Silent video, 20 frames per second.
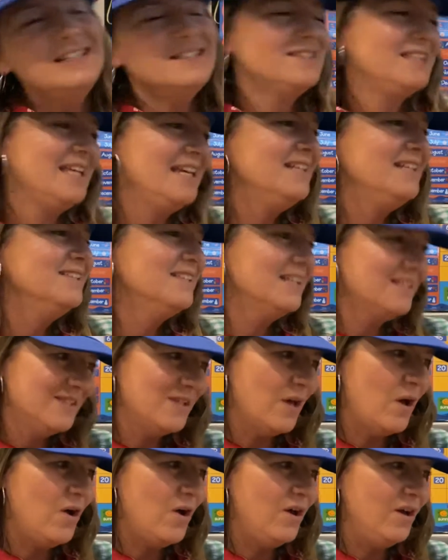sings a
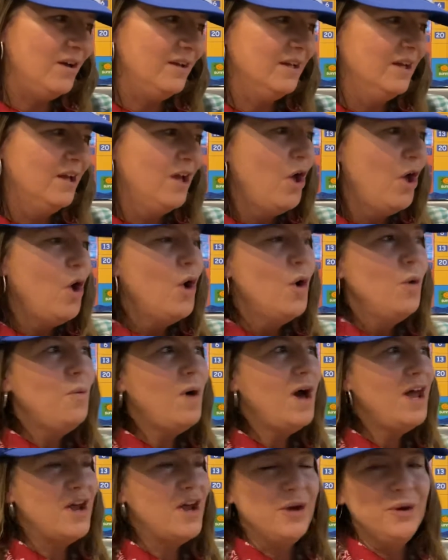song.
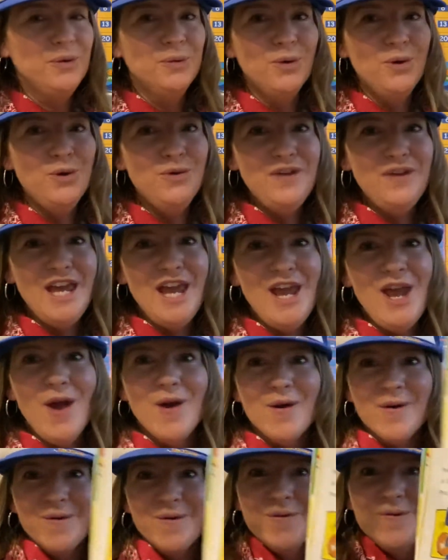What a groovy
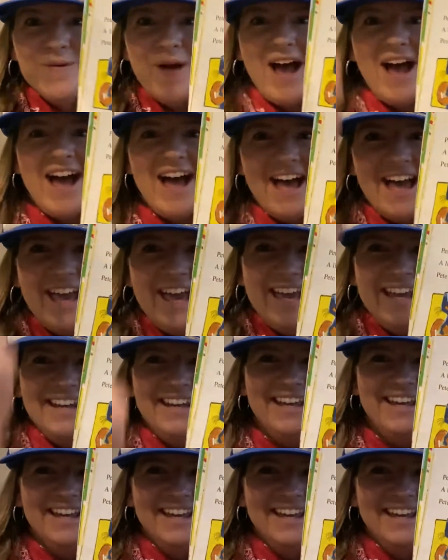ride.